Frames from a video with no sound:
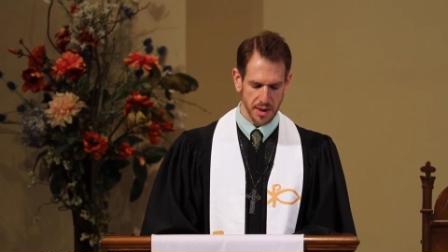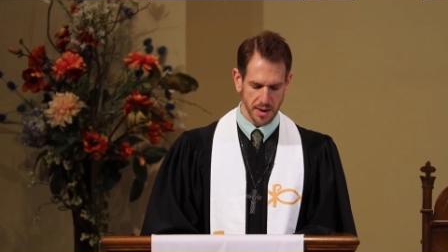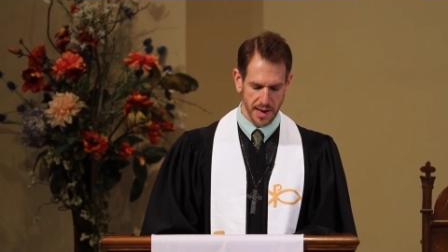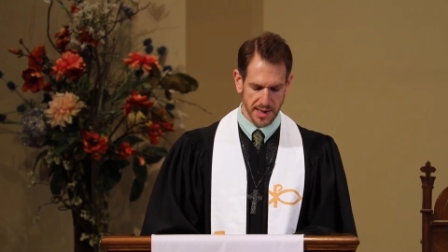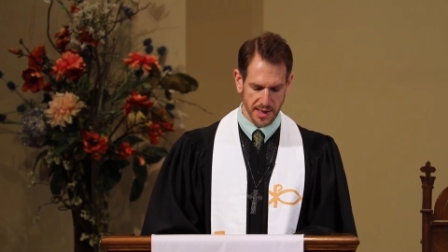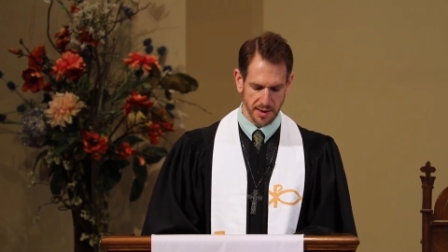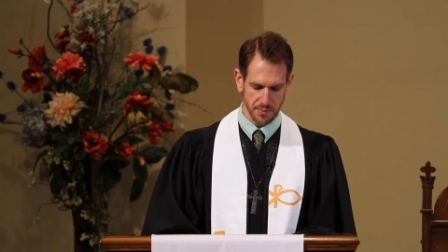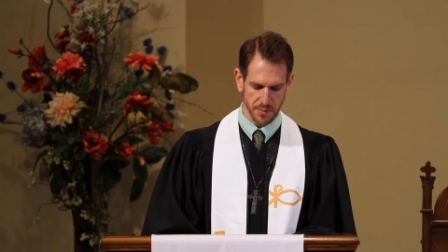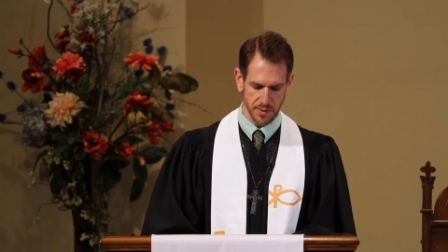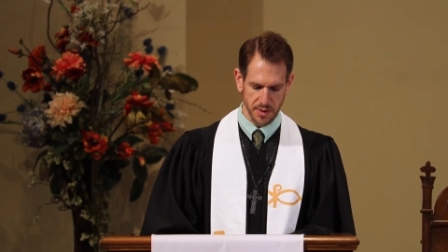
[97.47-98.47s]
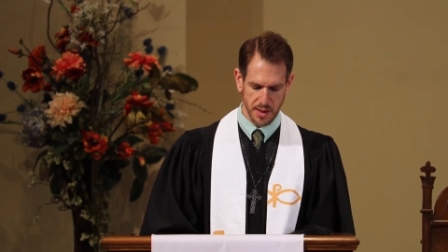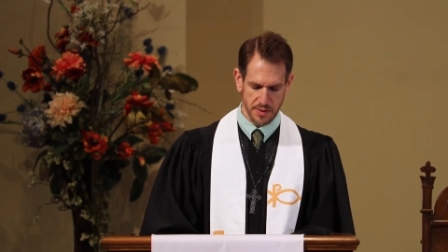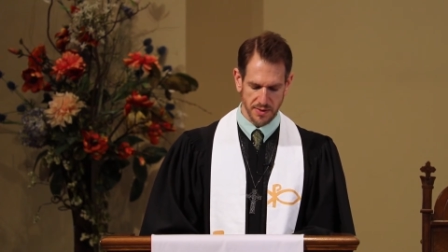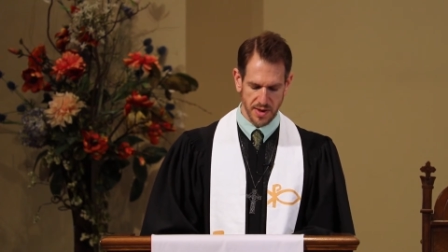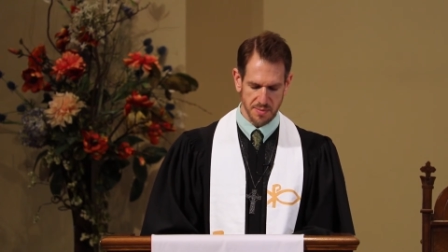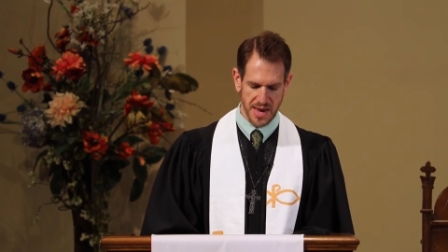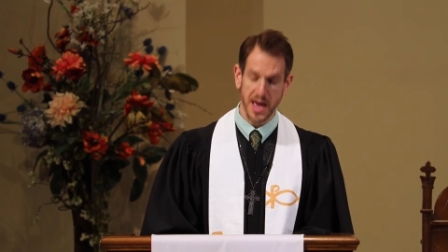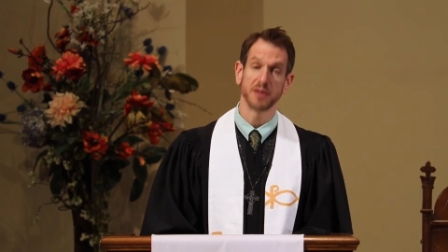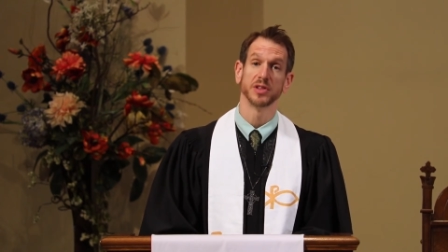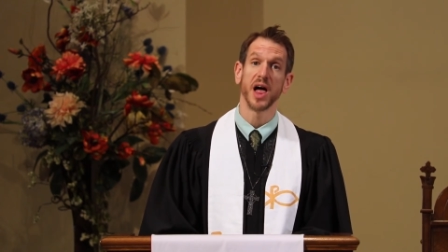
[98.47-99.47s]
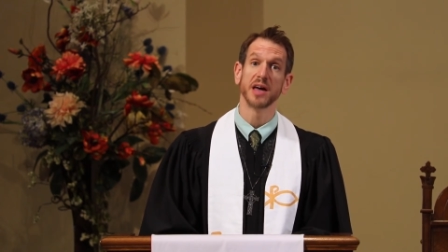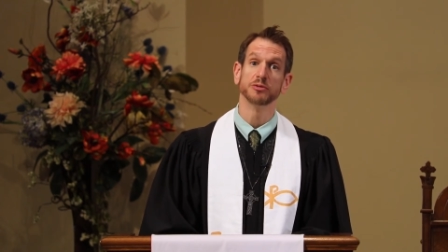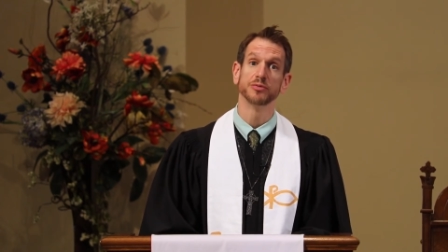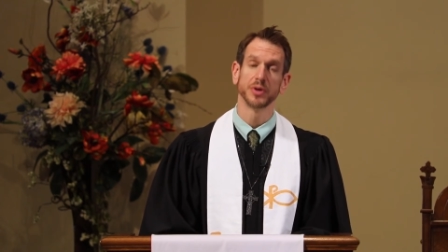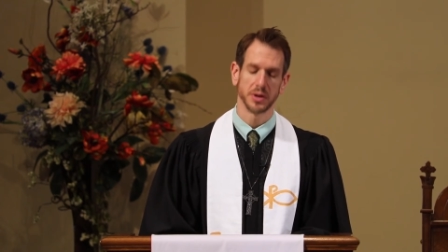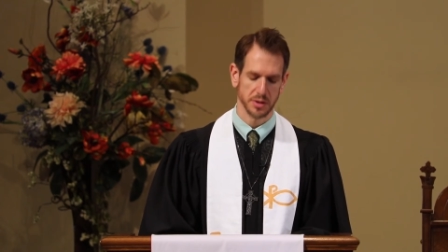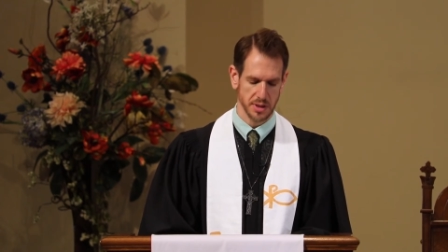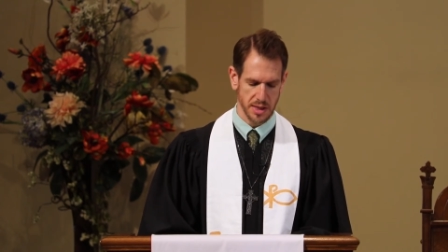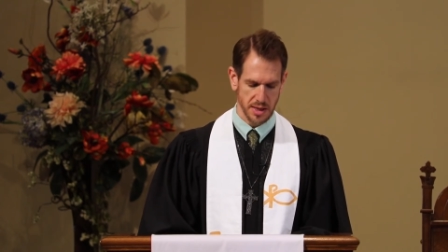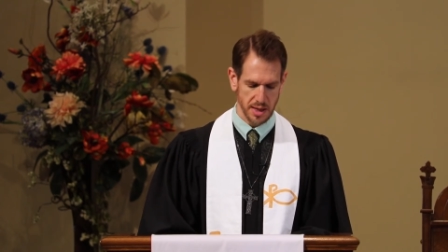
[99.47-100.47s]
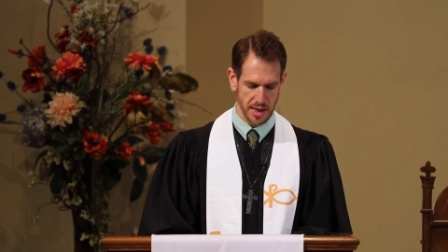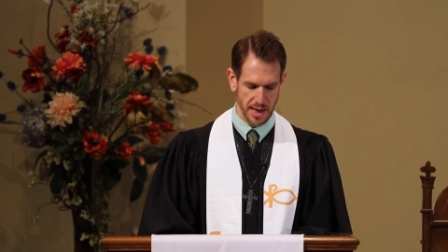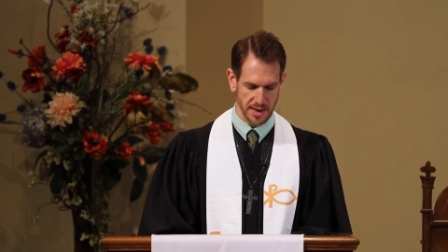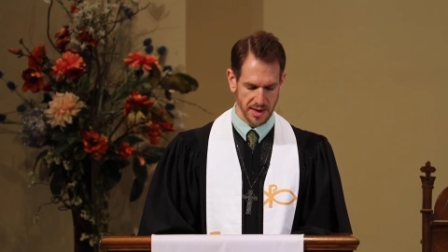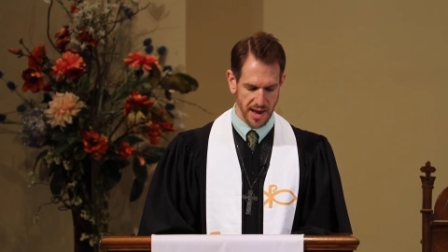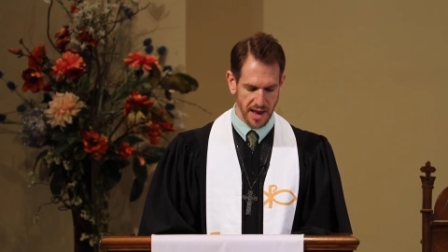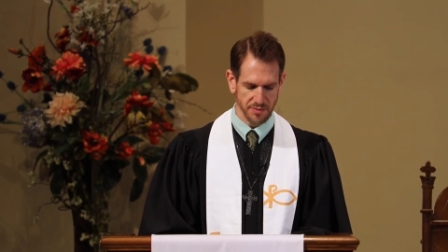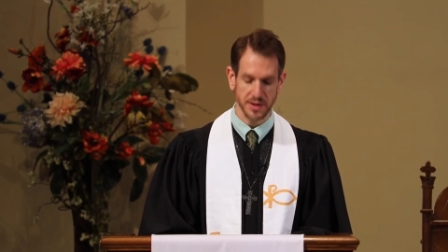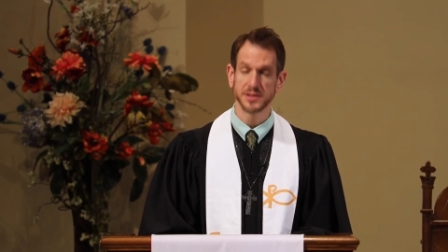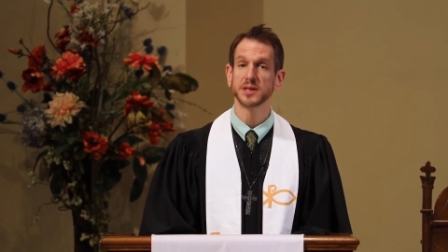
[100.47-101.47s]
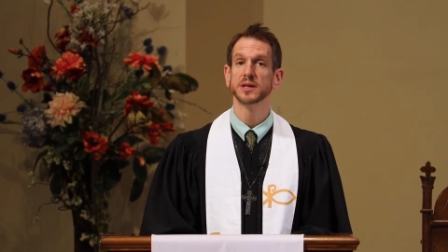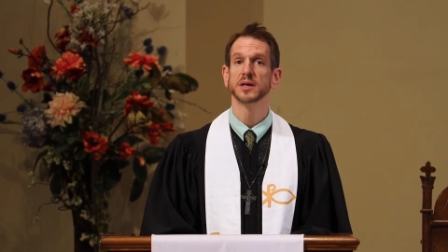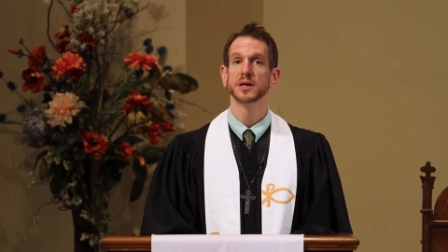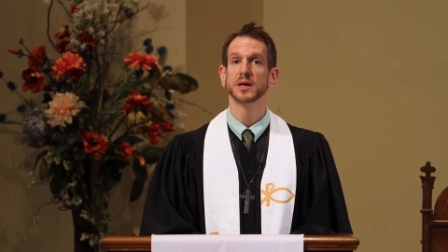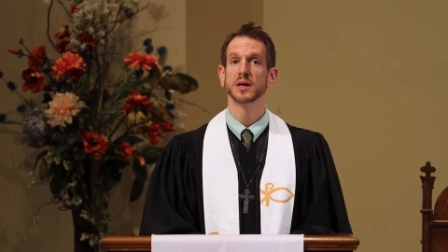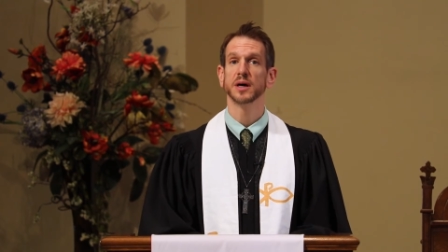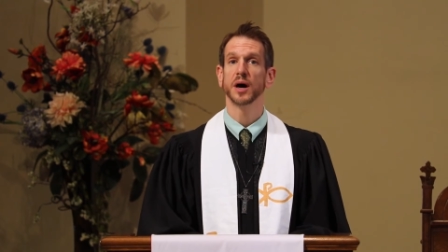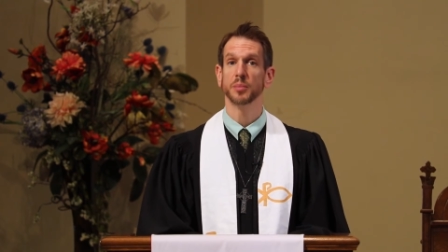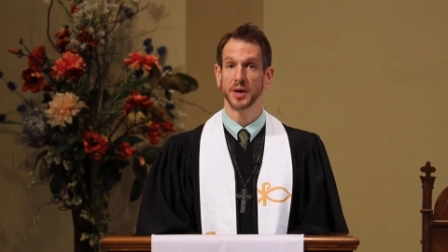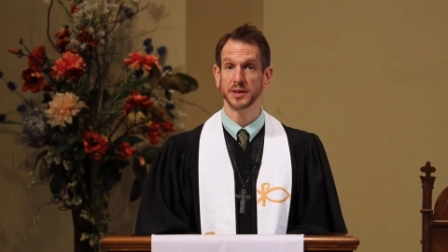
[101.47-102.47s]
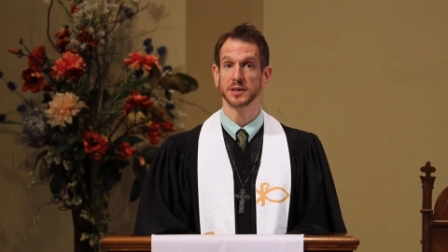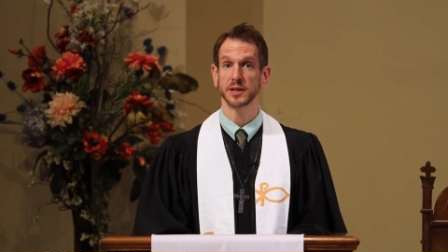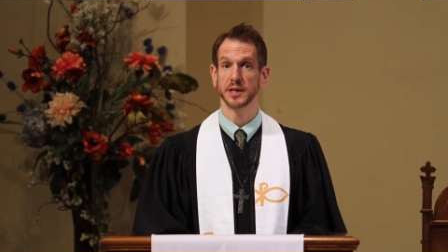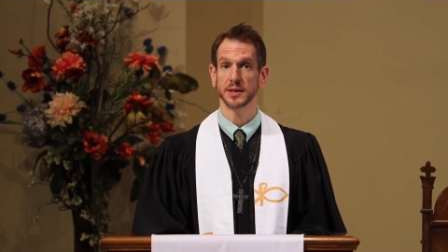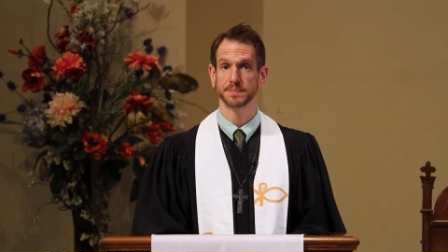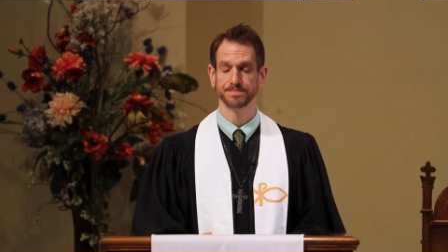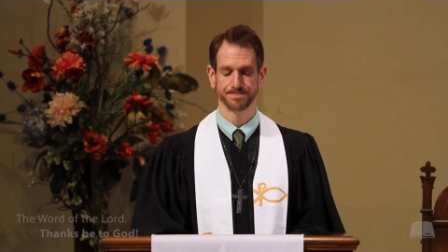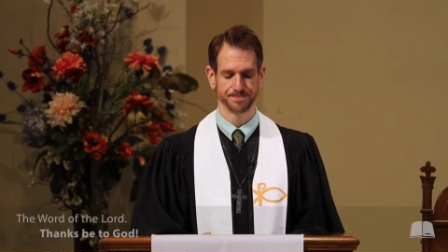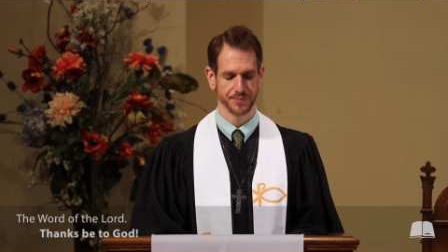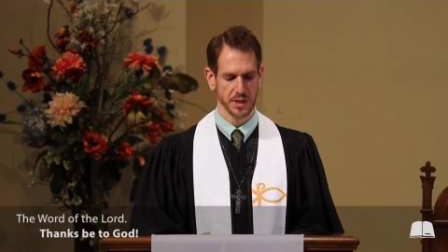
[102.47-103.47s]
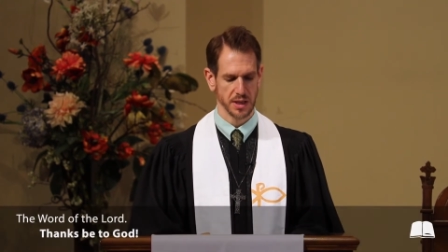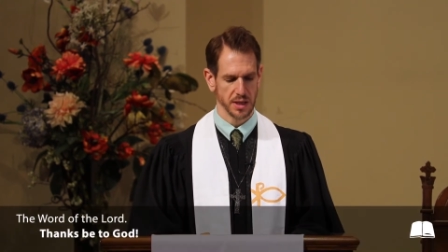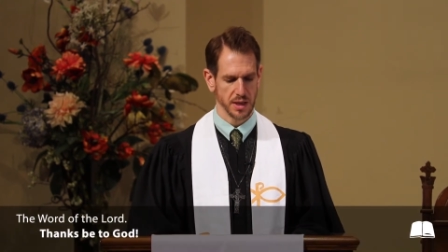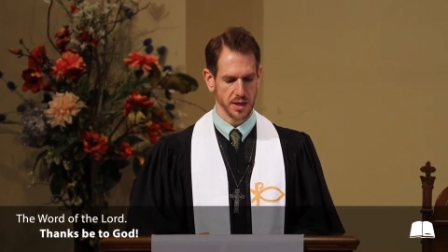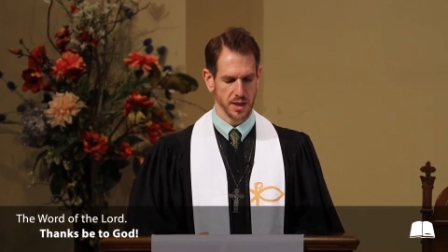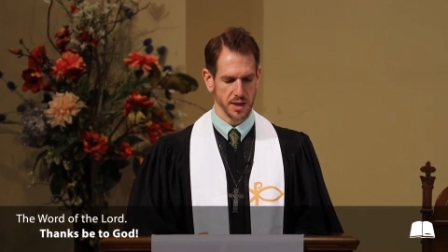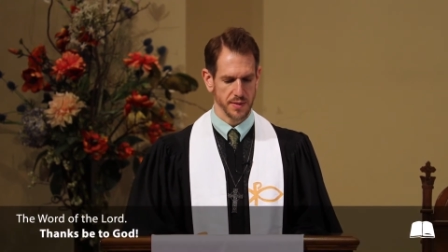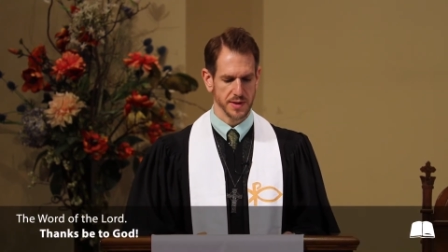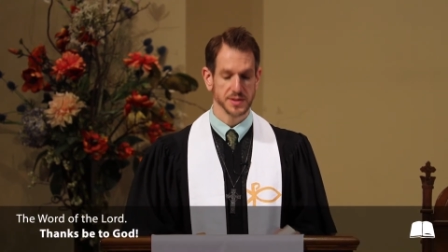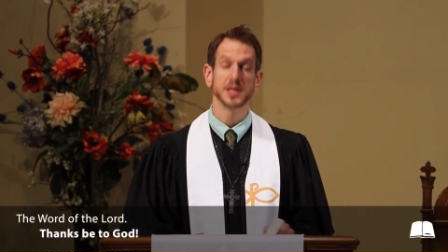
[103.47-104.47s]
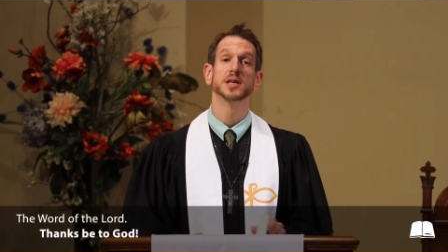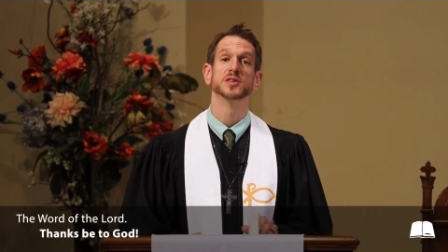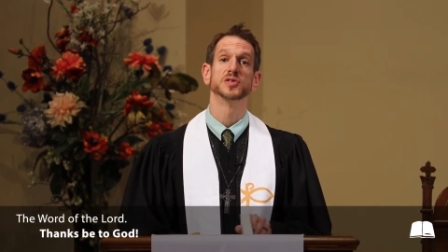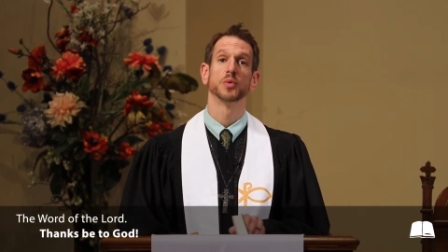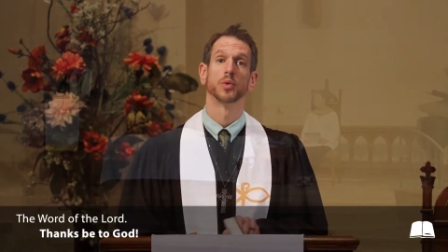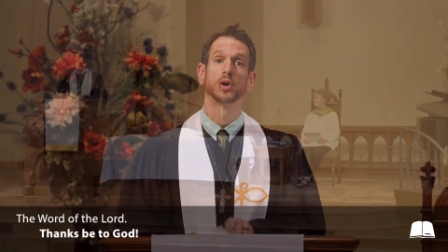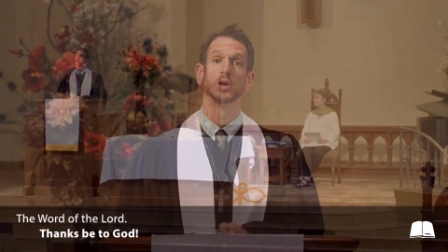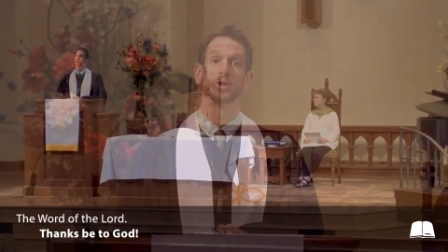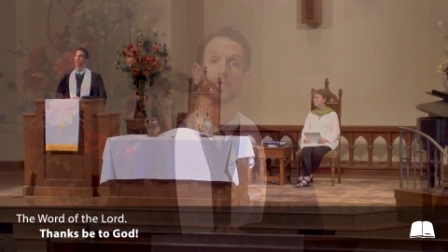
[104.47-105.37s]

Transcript: I came that they may have life, and have it abundantly. This is the word